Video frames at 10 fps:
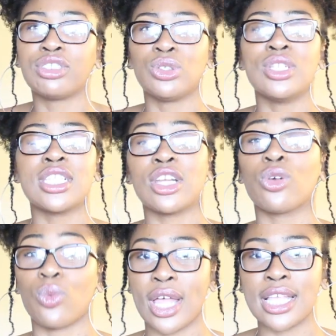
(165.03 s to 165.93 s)
Student
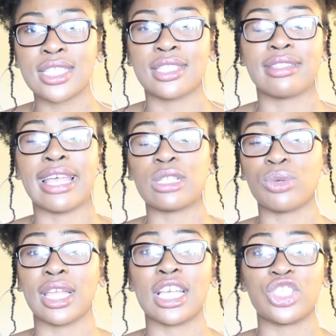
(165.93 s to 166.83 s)
Center West, that's
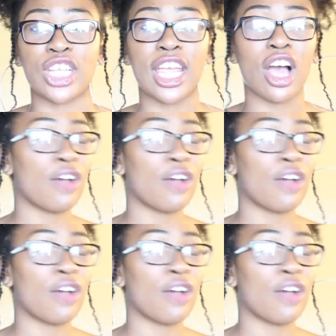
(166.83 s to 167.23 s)
where the SGA